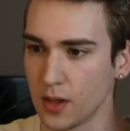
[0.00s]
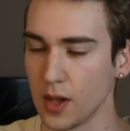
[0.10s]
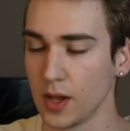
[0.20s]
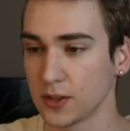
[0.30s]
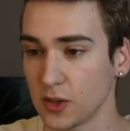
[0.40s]

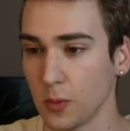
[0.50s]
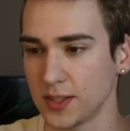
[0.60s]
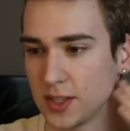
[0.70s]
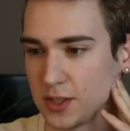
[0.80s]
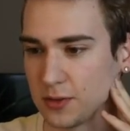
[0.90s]
So what
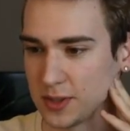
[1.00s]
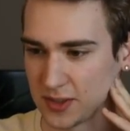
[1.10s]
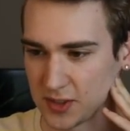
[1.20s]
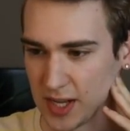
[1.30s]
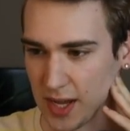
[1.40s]
to do
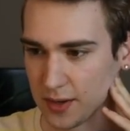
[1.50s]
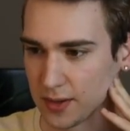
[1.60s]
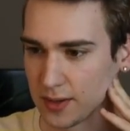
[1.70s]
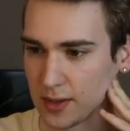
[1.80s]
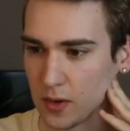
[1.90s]
instead?
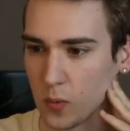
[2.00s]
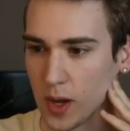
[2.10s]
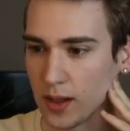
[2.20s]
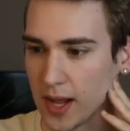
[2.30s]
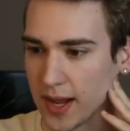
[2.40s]

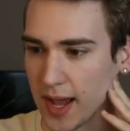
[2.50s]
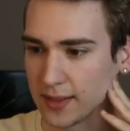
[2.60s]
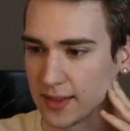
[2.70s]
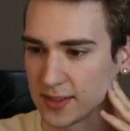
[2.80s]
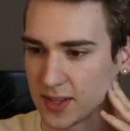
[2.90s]
Well, I had
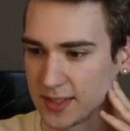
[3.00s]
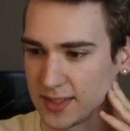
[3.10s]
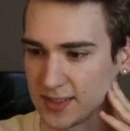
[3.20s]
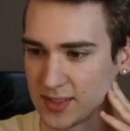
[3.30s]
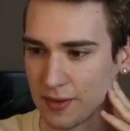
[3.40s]
this knight
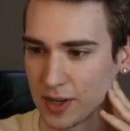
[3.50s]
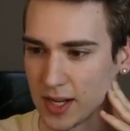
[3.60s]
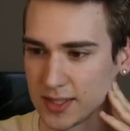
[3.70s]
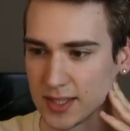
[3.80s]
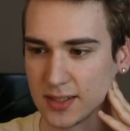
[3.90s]
d7
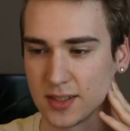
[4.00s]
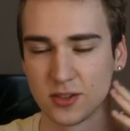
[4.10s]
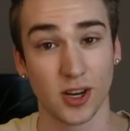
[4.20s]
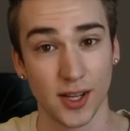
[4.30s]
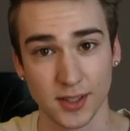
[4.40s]
idea to
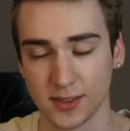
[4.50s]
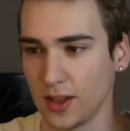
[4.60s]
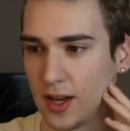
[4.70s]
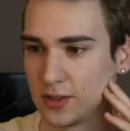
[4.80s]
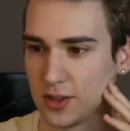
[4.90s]
try and
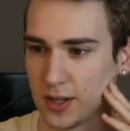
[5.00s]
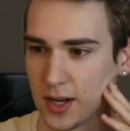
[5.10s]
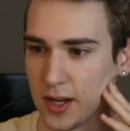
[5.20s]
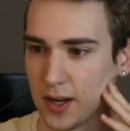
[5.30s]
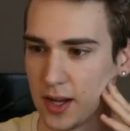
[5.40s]
dislodge the
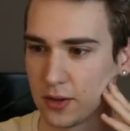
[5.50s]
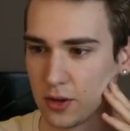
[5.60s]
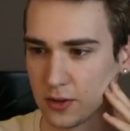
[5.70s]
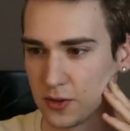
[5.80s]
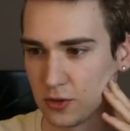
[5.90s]
knight. I could
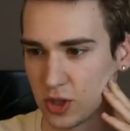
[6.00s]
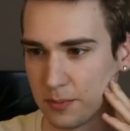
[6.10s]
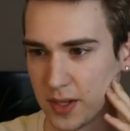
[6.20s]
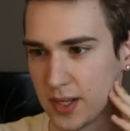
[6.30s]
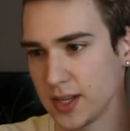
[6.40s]
also jump
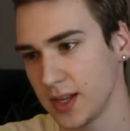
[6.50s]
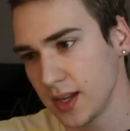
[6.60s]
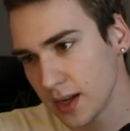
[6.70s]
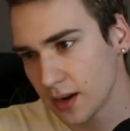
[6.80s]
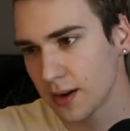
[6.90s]
in
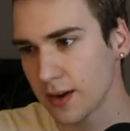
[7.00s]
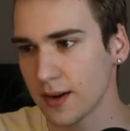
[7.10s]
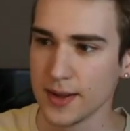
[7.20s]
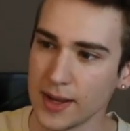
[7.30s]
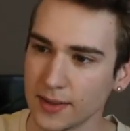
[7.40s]
here.
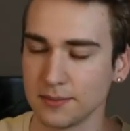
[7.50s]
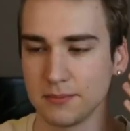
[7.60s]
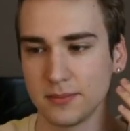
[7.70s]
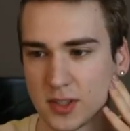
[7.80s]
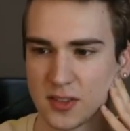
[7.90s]

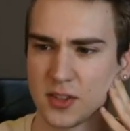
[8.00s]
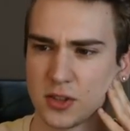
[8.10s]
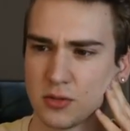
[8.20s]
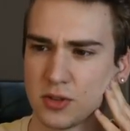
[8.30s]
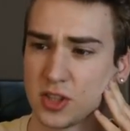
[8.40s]
Doesn't
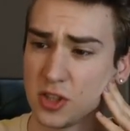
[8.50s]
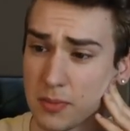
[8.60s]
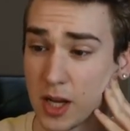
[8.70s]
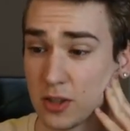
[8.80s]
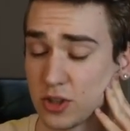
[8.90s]
do too
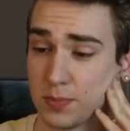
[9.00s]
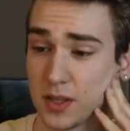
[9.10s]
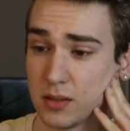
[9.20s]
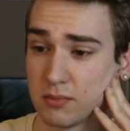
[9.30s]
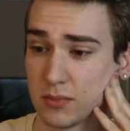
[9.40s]
much,
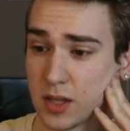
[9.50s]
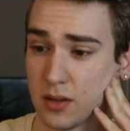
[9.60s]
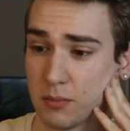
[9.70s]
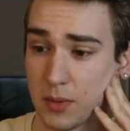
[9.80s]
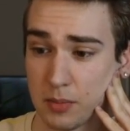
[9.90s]
but
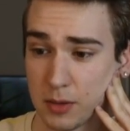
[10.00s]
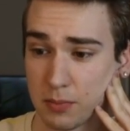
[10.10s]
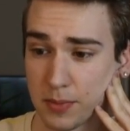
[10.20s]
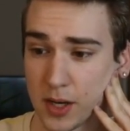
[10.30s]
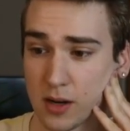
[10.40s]
maybe
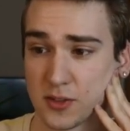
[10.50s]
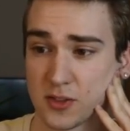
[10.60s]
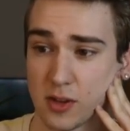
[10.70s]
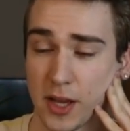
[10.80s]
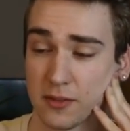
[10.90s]
prepares
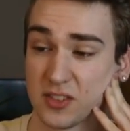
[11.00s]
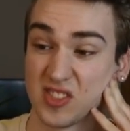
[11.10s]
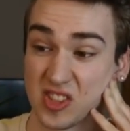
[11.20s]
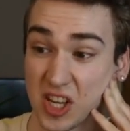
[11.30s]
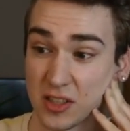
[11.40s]
some
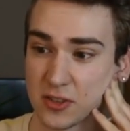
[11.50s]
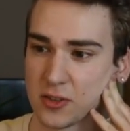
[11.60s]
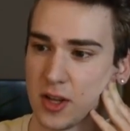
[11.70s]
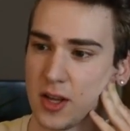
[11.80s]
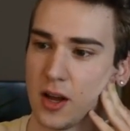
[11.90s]
f6.
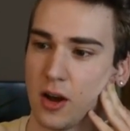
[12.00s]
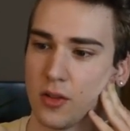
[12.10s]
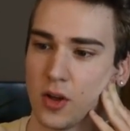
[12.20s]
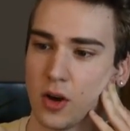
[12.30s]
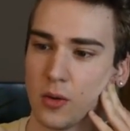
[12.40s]

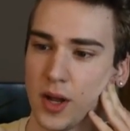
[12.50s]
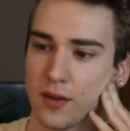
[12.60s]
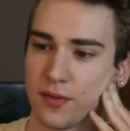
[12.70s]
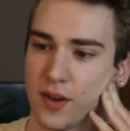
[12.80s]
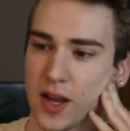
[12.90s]
Although,
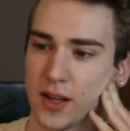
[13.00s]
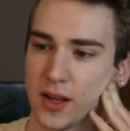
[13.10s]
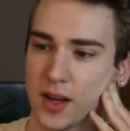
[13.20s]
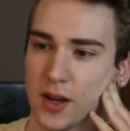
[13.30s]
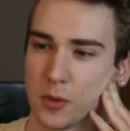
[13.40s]
if
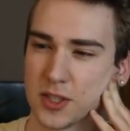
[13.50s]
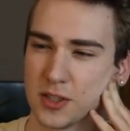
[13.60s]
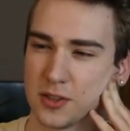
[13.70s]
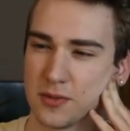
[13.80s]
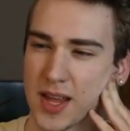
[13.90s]
I were to
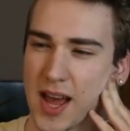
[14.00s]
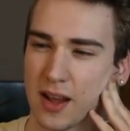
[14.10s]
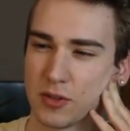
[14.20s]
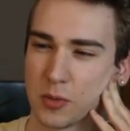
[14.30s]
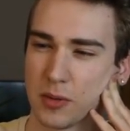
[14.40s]
do that, I
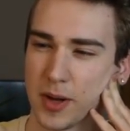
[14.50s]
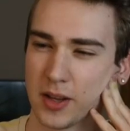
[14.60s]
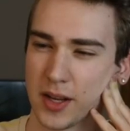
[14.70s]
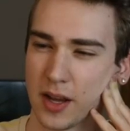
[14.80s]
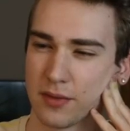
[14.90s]
have to worry about
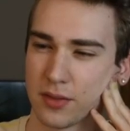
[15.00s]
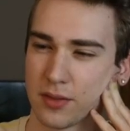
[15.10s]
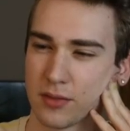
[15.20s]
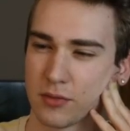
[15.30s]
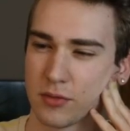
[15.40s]
like
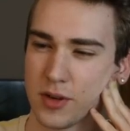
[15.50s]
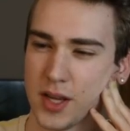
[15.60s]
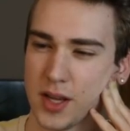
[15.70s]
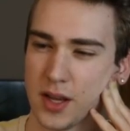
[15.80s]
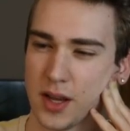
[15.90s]

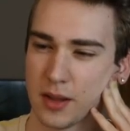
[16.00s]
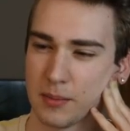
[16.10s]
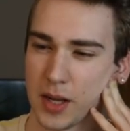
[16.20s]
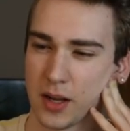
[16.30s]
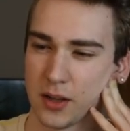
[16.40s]
f3, and then
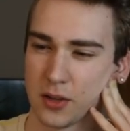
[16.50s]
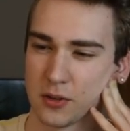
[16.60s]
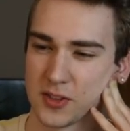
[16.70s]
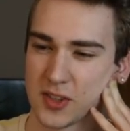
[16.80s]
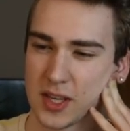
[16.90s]
my knight
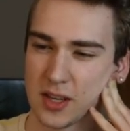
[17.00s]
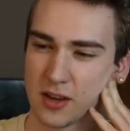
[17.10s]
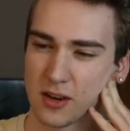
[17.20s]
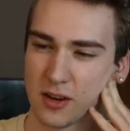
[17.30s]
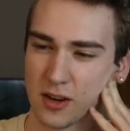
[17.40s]
goes
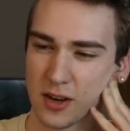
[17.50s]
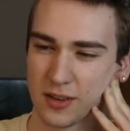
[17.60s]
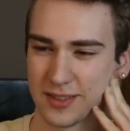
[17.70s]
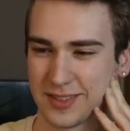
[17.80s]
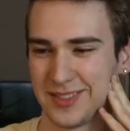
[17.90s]
here,
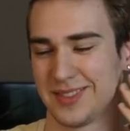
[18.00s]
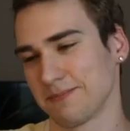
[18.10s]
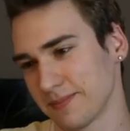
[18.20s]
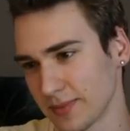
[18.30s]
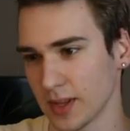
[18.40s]
and
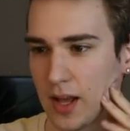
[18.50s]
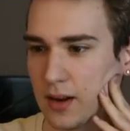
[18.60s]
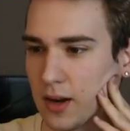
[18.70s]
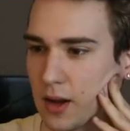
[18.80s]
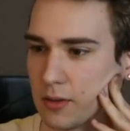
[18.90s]
I don't
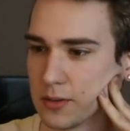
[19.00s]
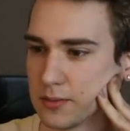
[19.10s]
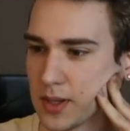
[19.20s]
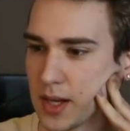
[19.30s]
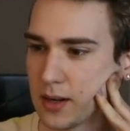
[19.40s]

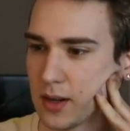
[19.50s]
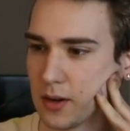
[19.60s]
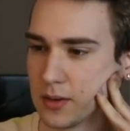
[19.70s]
know.